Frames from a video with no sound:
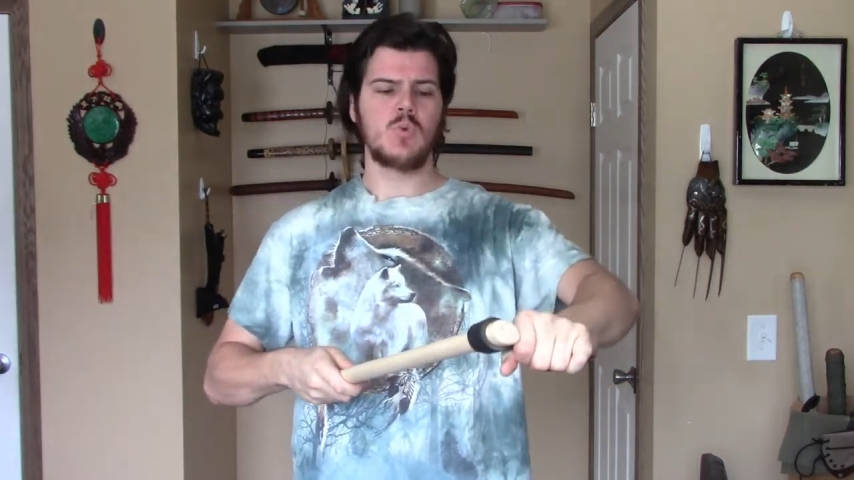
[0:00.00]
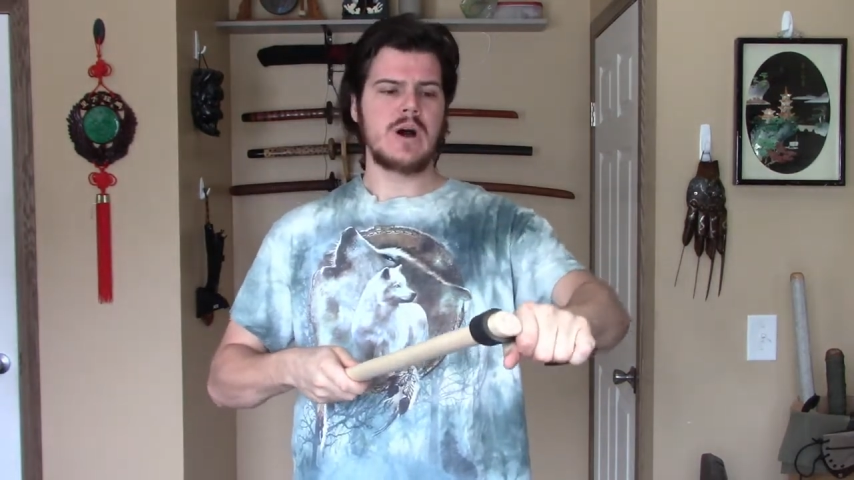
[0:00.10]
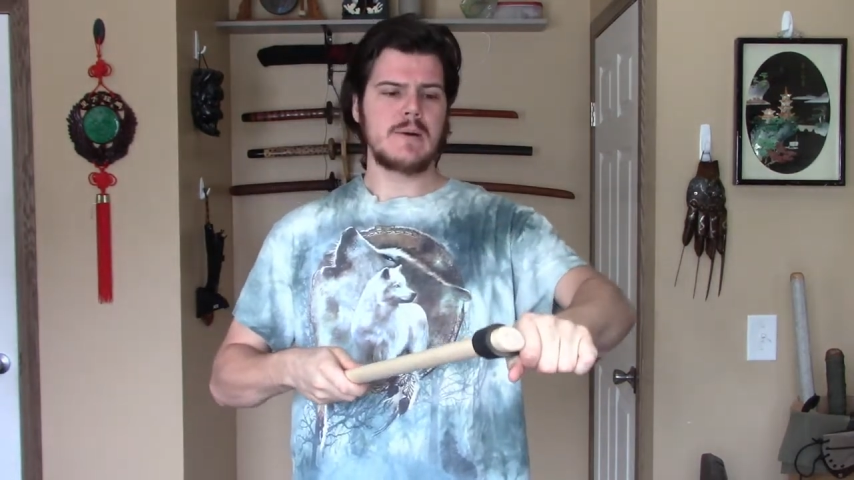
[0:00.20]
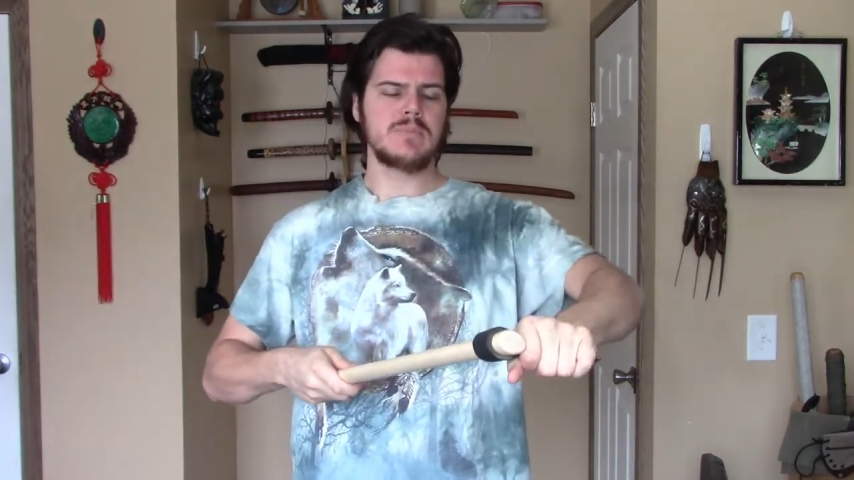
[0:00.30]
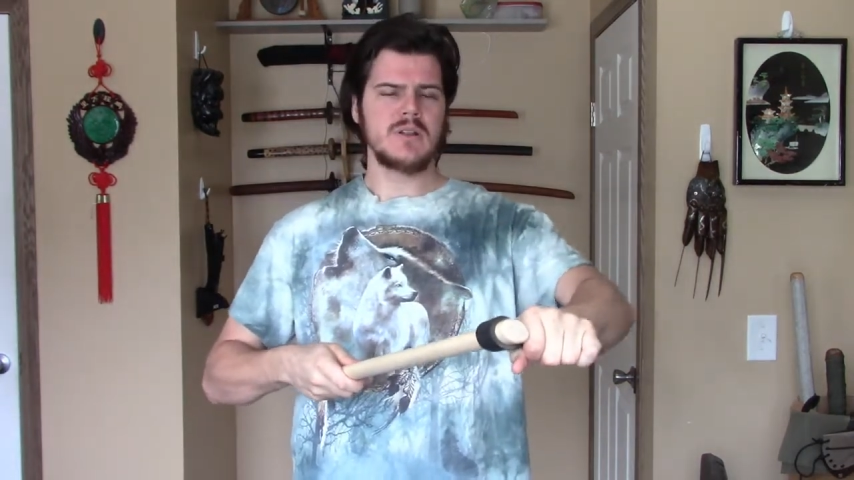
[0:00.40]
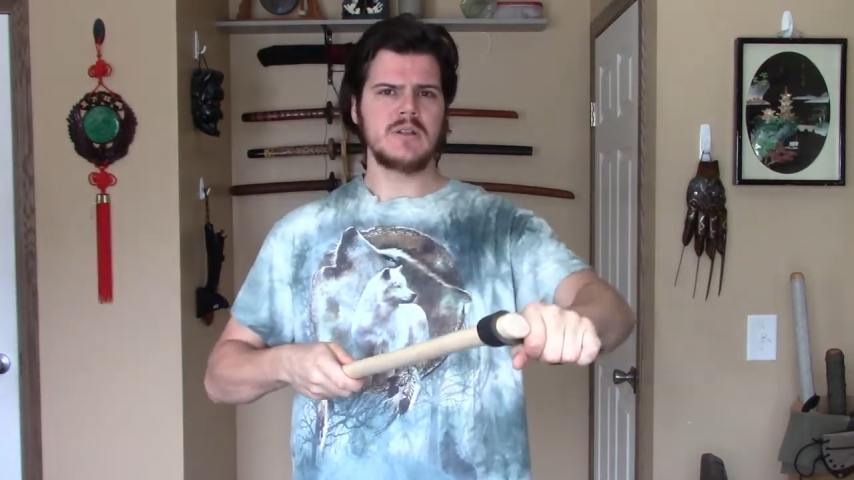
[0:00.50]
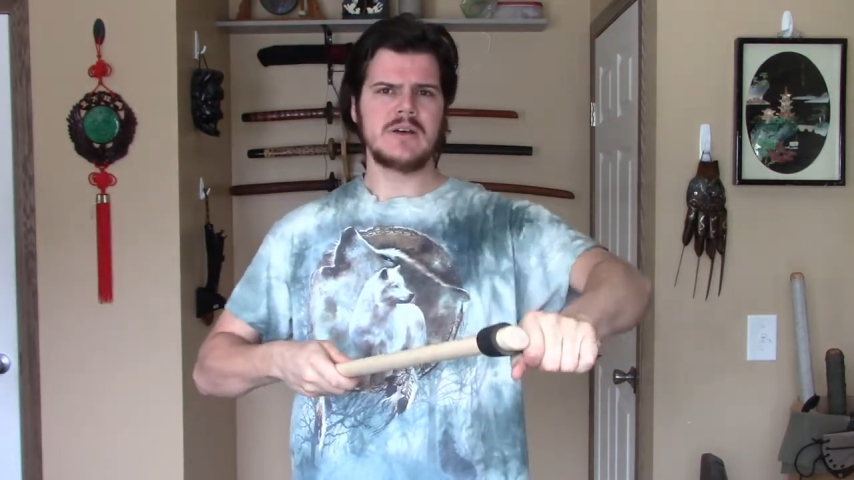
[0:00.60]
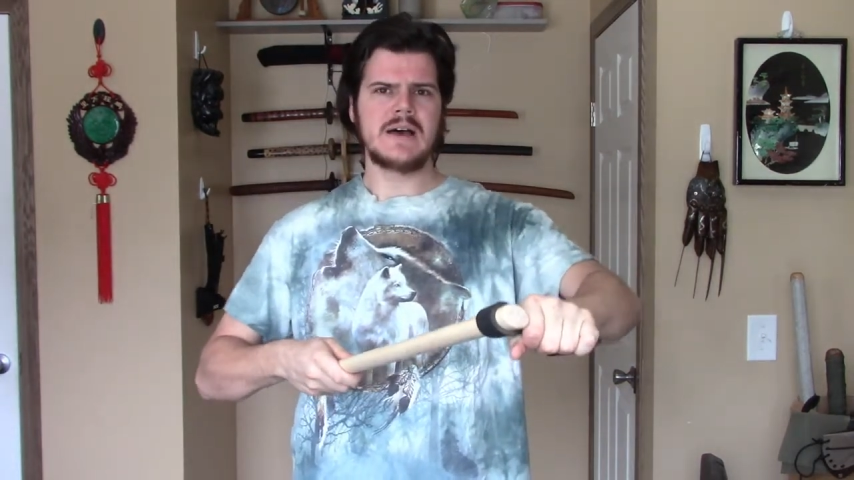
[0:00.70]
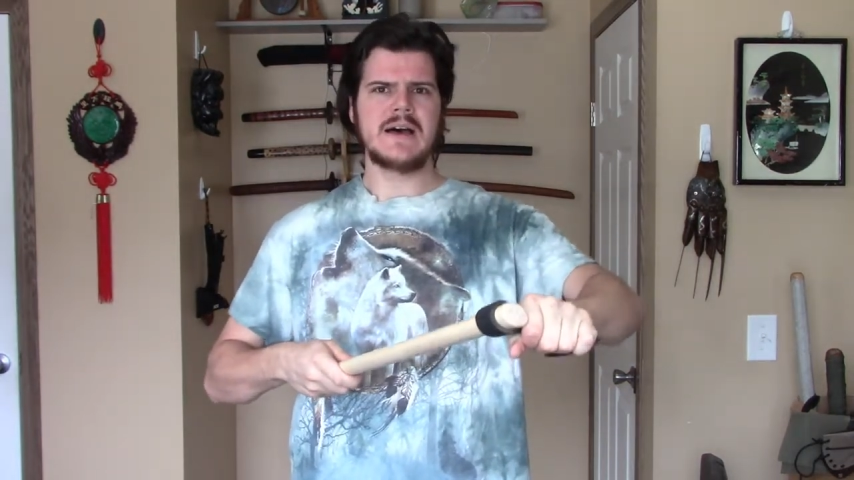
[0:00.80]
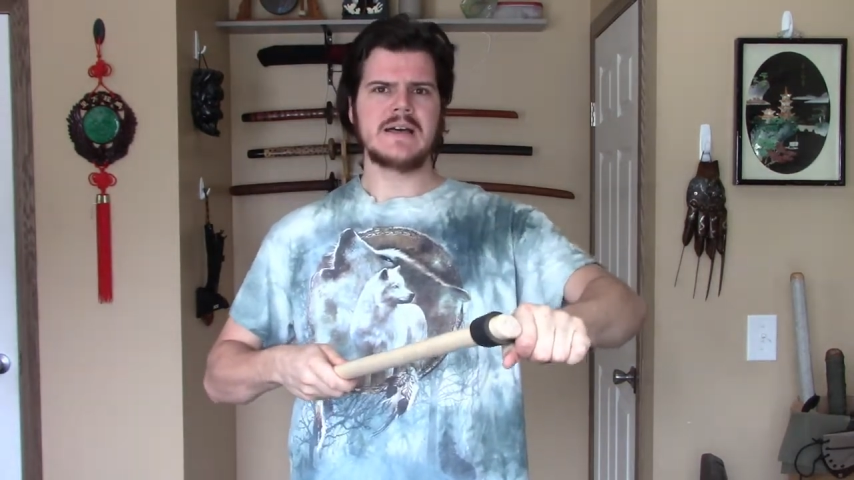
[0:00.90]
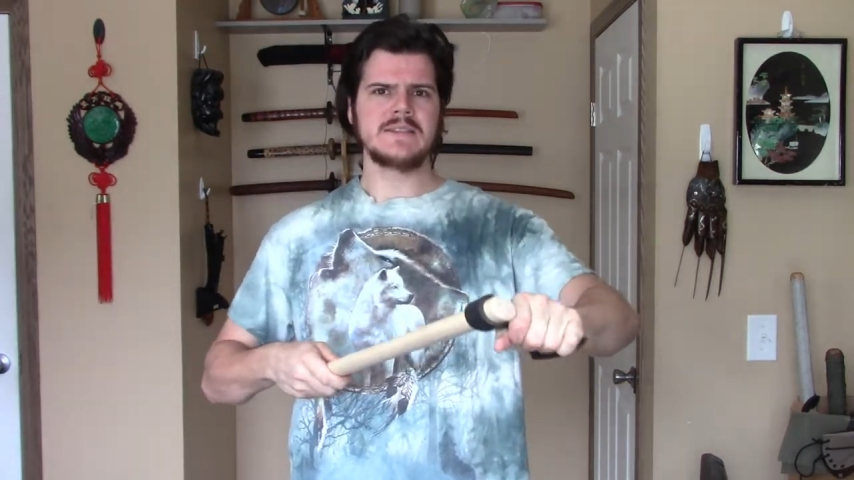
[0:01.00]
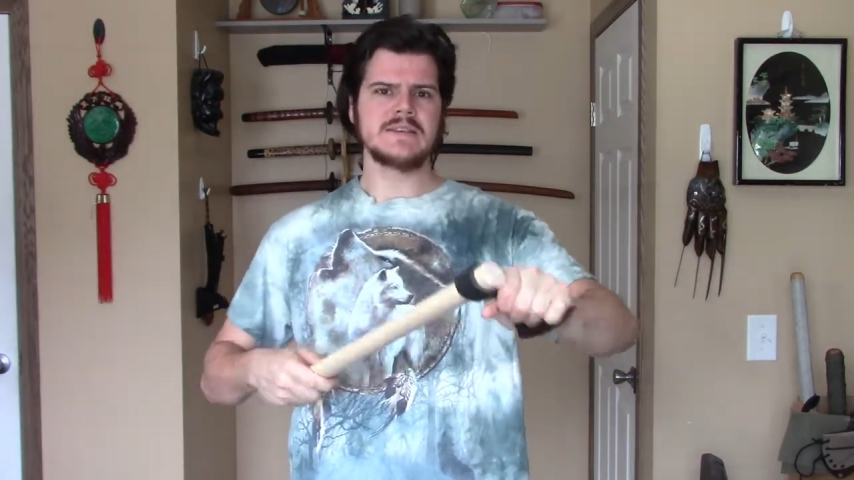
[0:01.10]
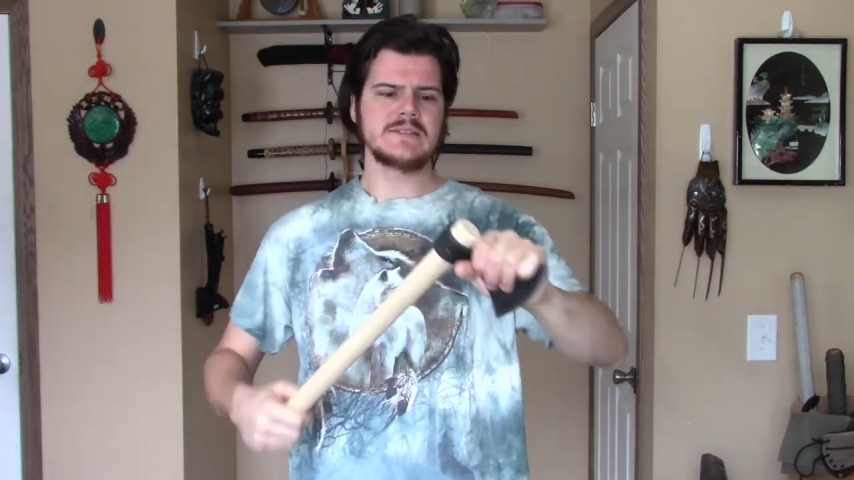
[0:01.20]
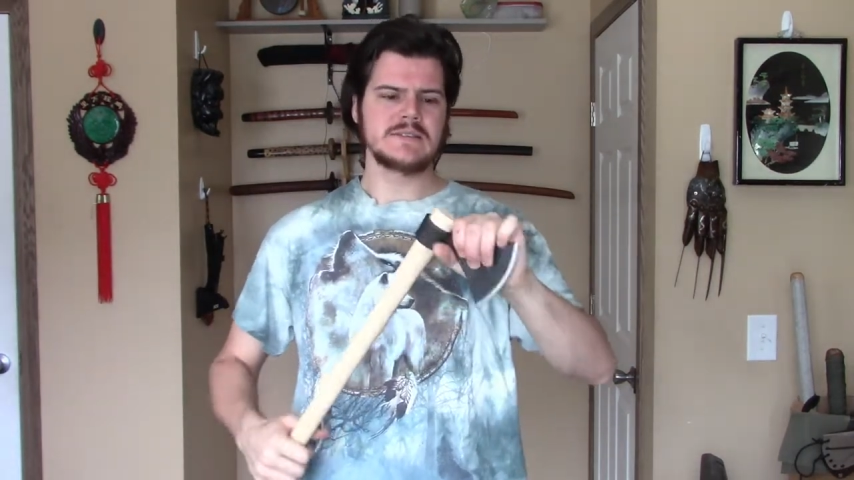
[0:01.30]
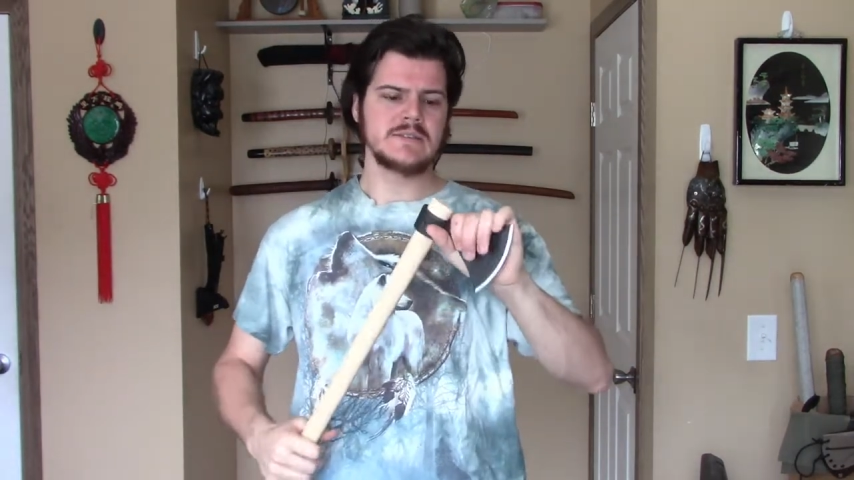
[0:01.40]
wobble on
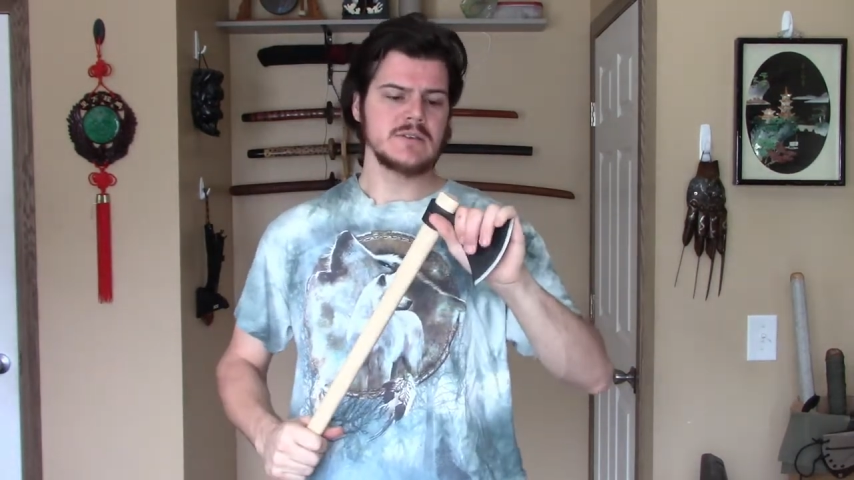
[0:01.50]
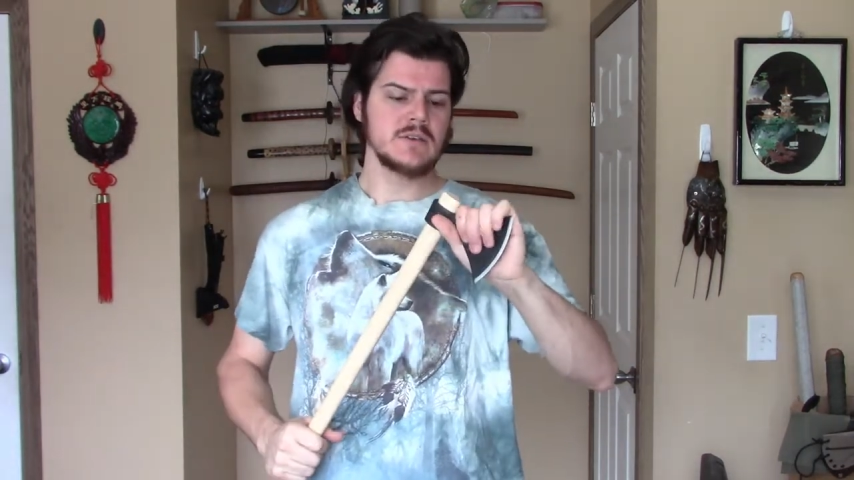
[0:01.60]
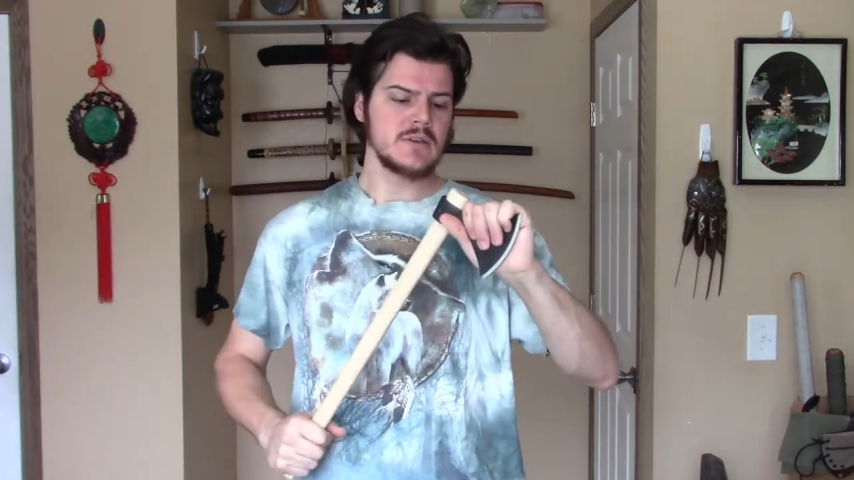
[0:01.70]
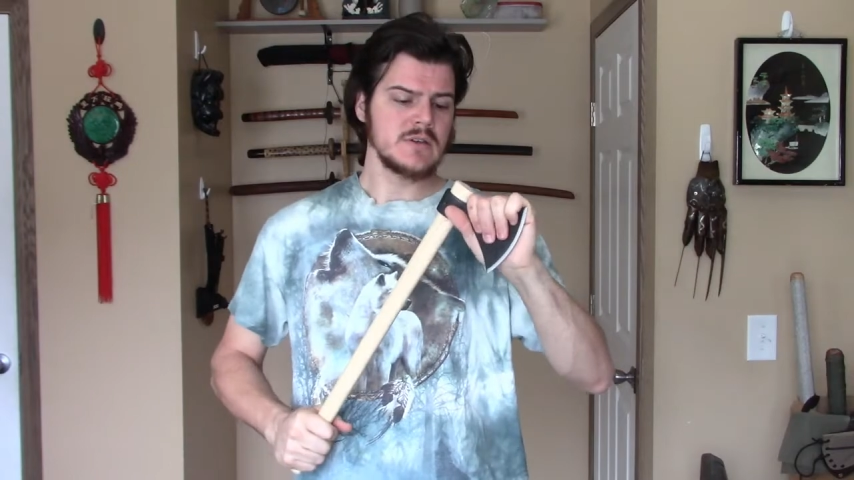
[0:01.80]
this